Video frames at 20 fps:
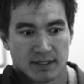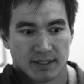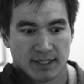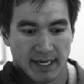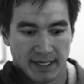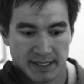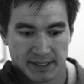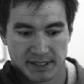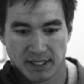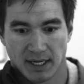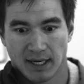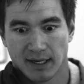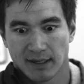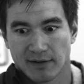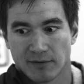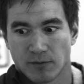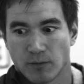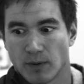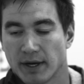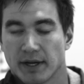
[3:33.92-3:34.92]
Take stock
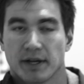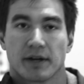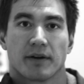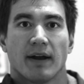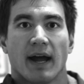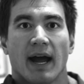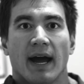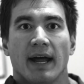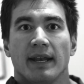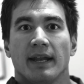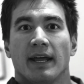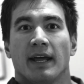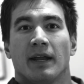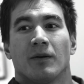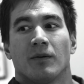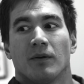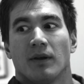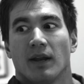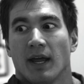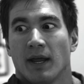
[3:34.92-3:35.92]
of where you're at
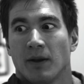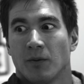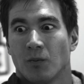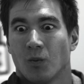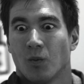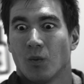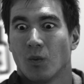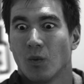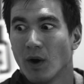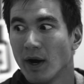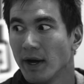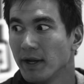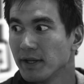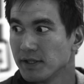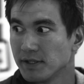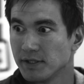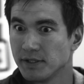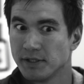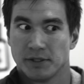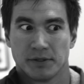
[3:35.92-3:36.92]
and
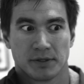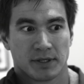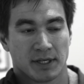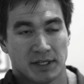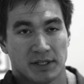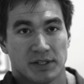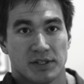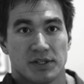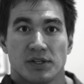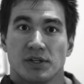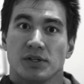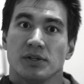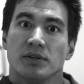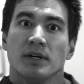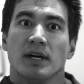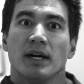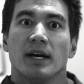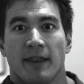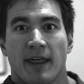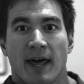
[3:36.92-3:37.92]
what you can
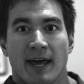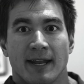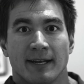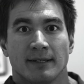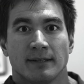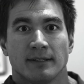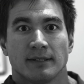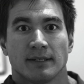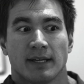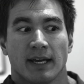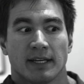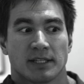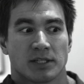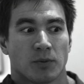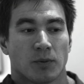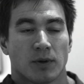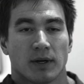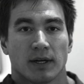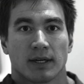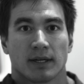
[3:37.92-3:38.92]
do, then get to
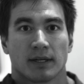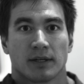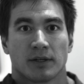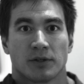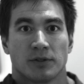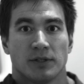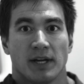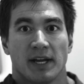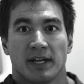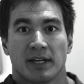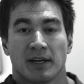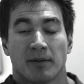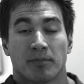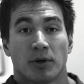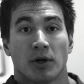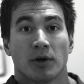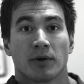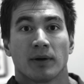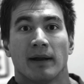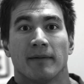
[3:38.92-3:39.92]
work creating a
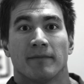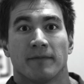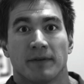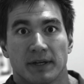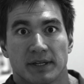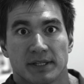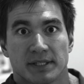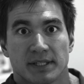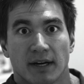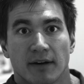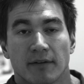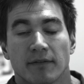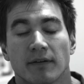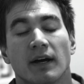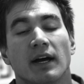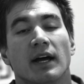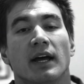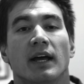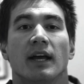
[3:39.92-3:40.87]
program for yourself.